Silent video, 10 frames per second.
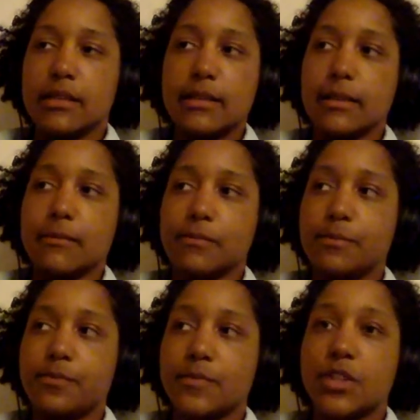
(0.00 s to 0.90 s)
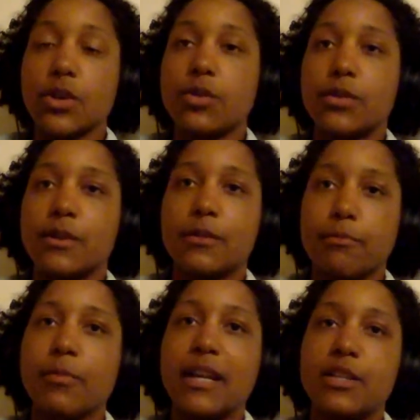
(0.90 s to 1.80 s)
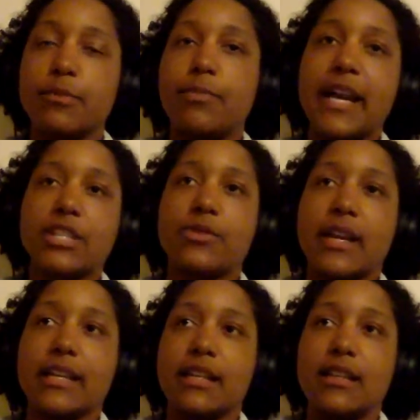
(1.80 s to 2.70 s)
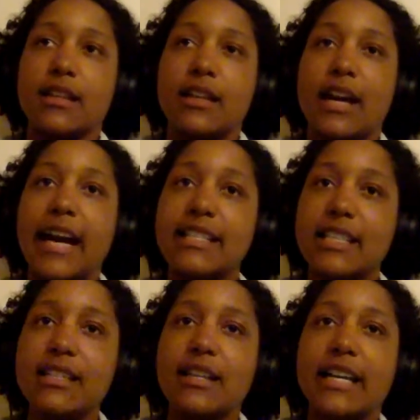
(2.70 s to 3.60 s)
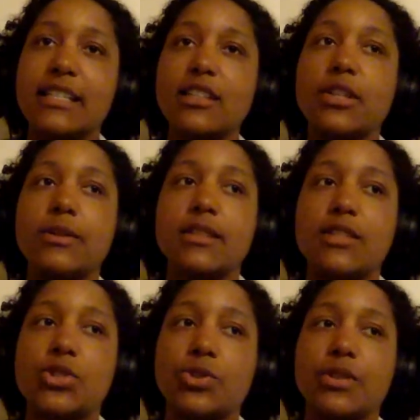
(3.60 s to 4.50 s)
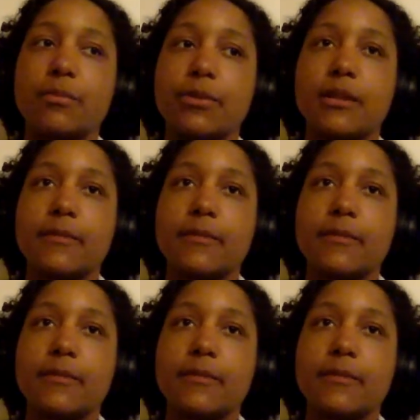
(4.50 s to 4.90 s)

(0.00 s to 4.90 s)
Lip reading: So kind of backtracking, I didn't go into this trip